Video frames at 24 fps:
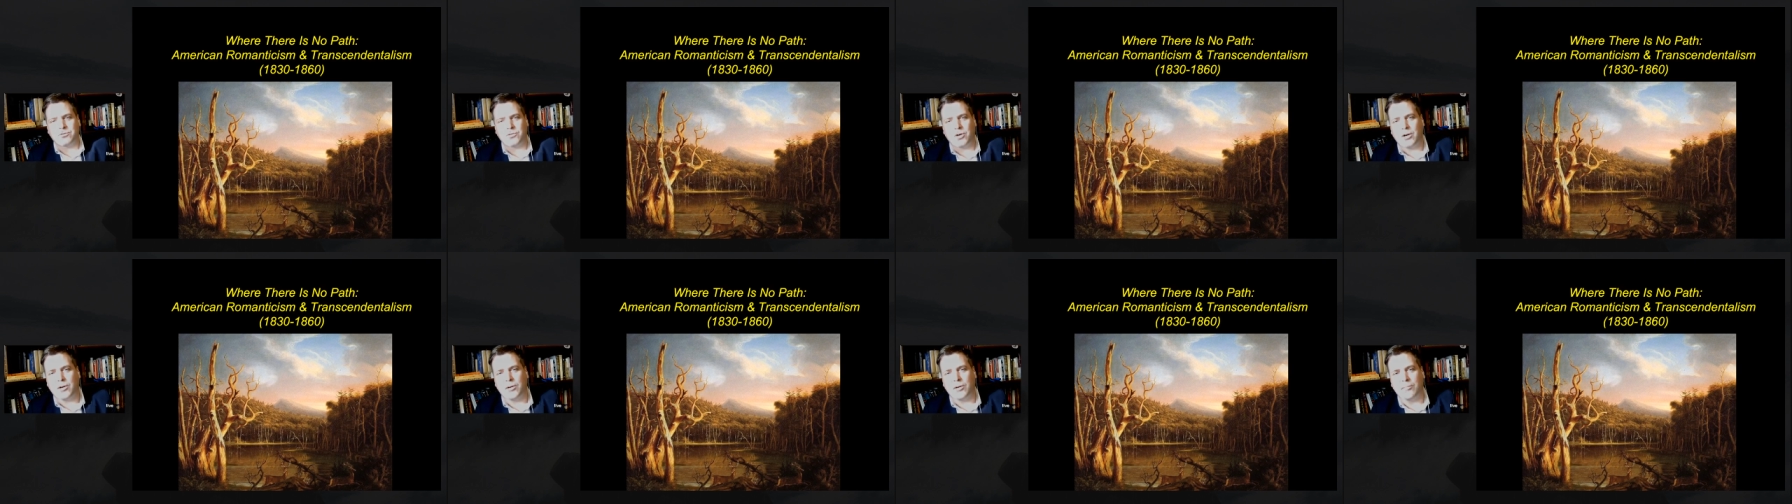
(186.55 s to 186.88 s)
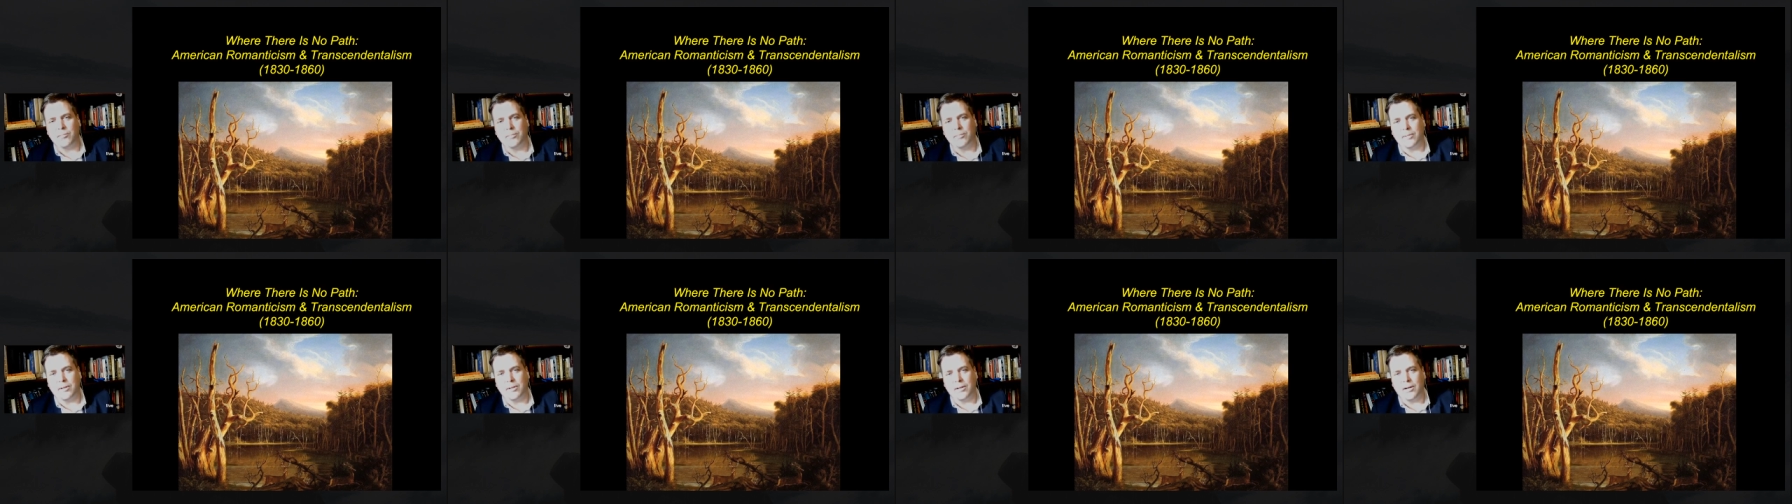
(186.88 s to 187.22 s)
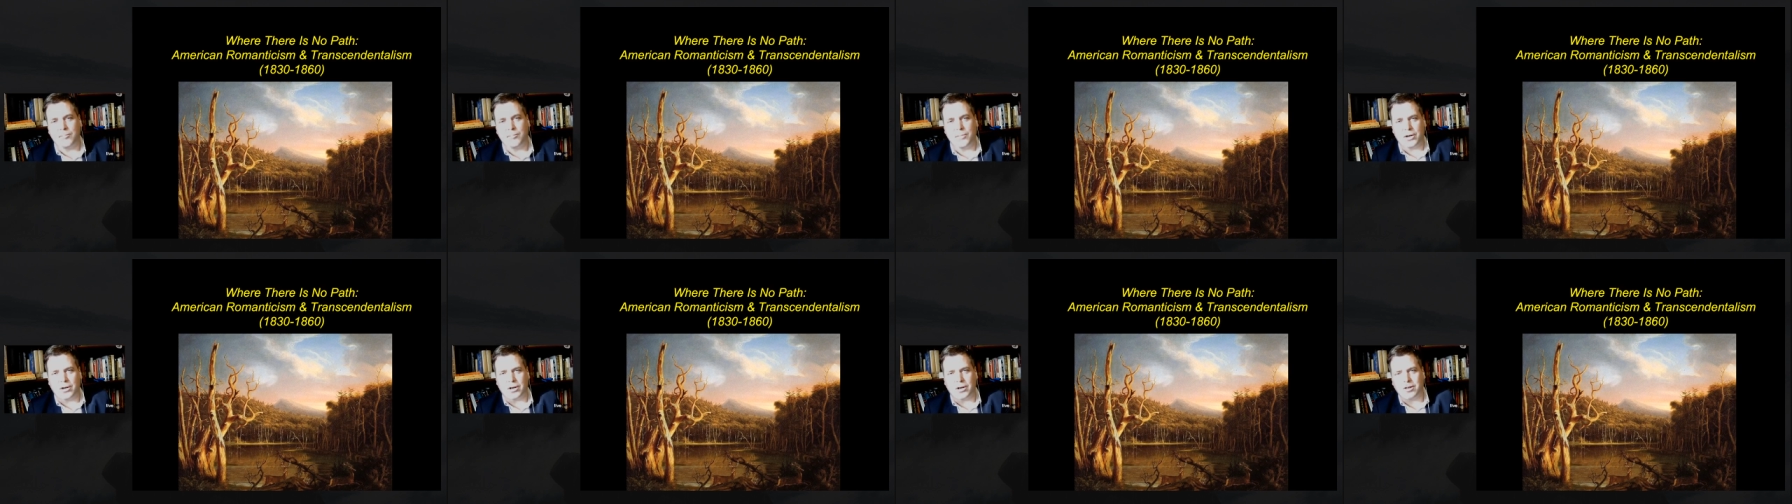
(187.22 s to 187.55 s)
from
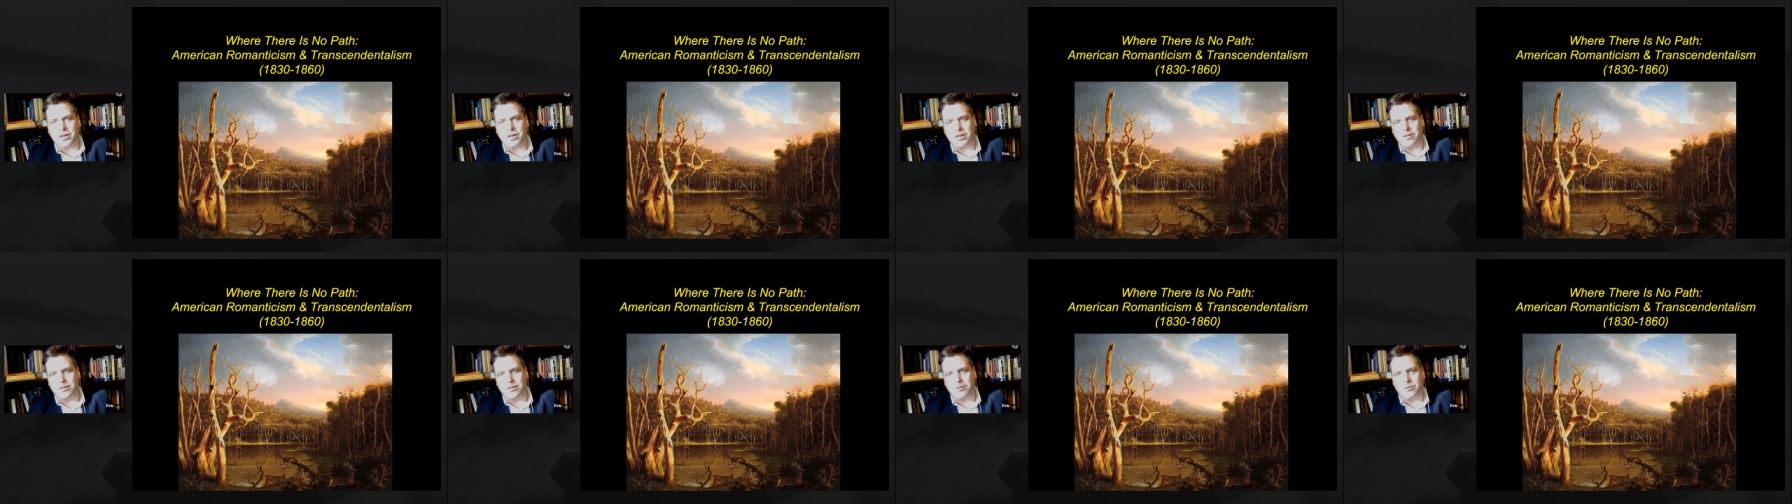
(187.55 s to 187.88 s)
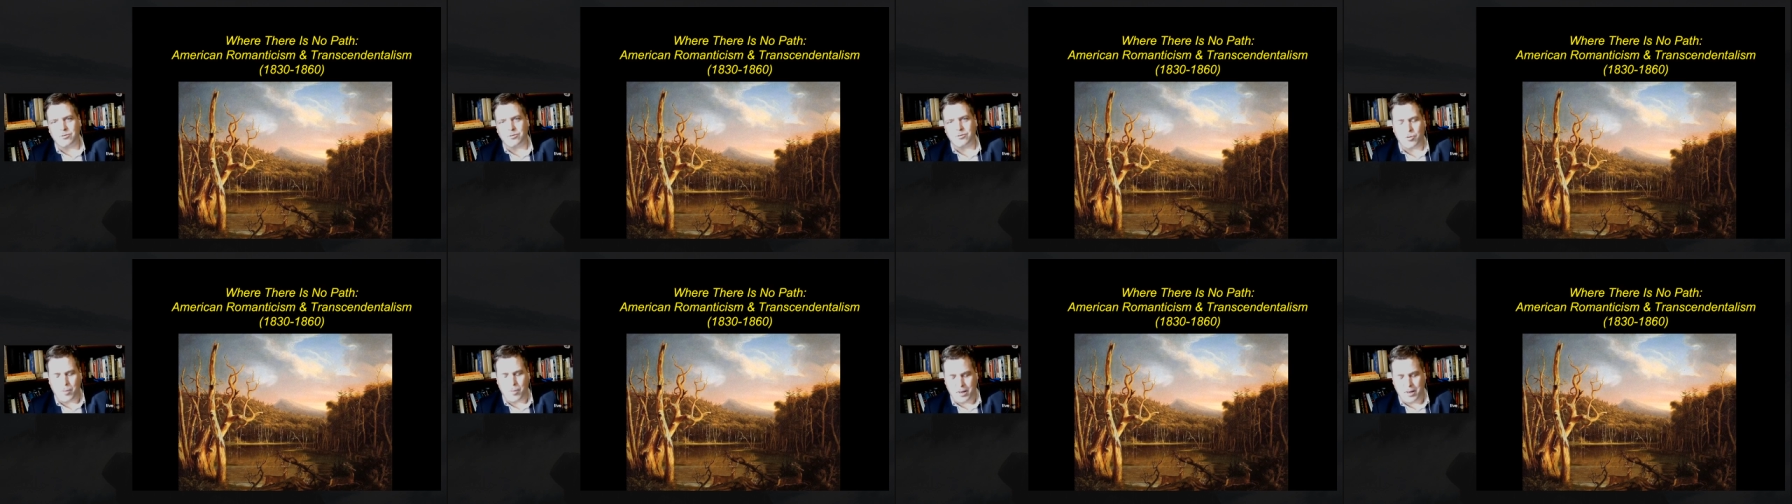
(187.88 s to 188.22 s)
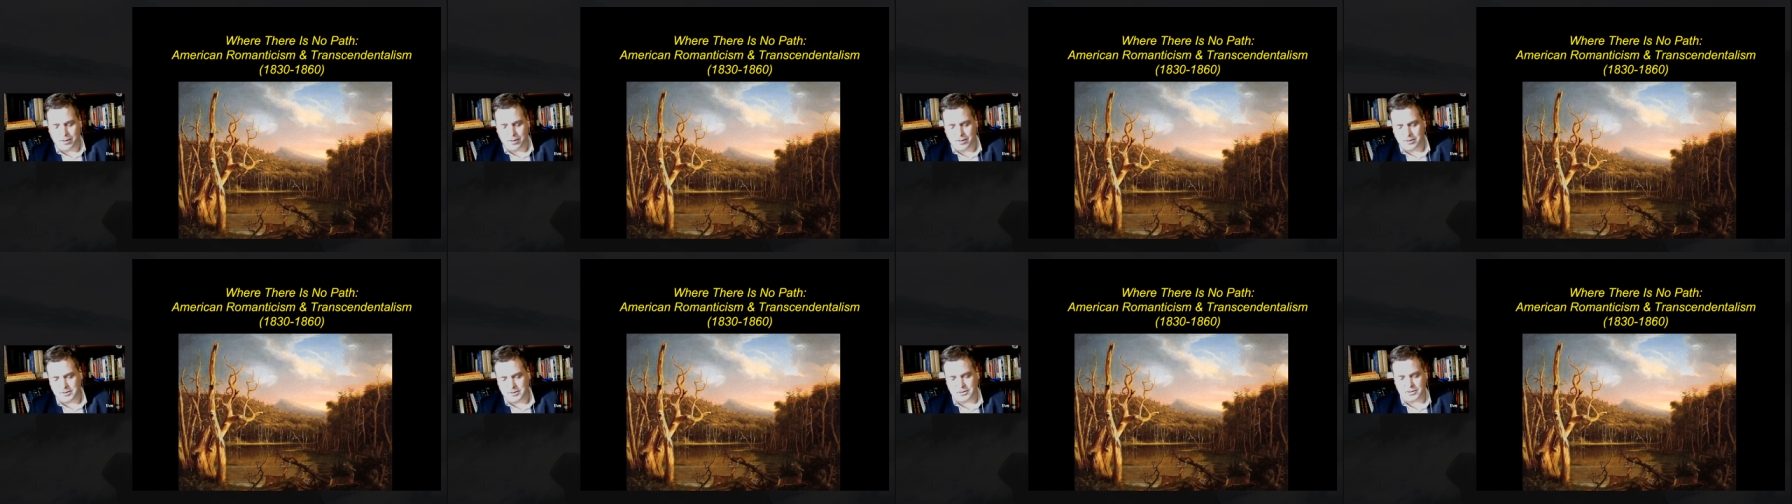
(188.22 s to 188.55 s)
American
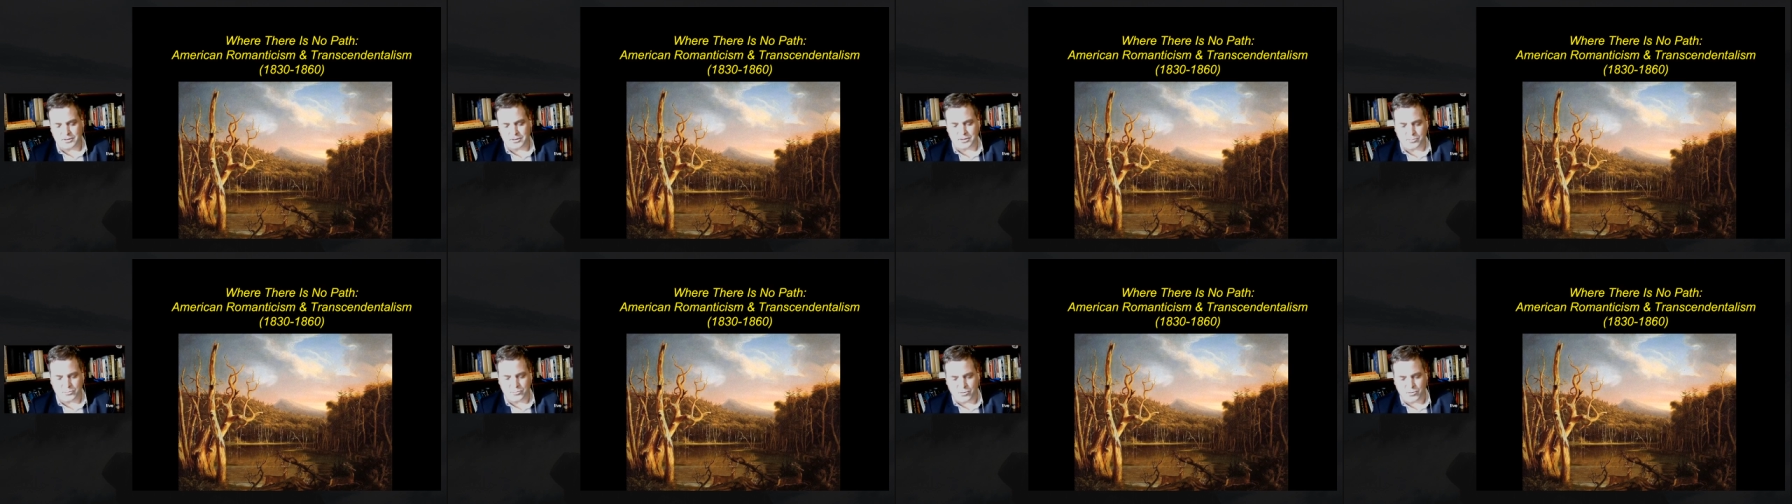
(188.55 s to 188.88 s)
Romanticism,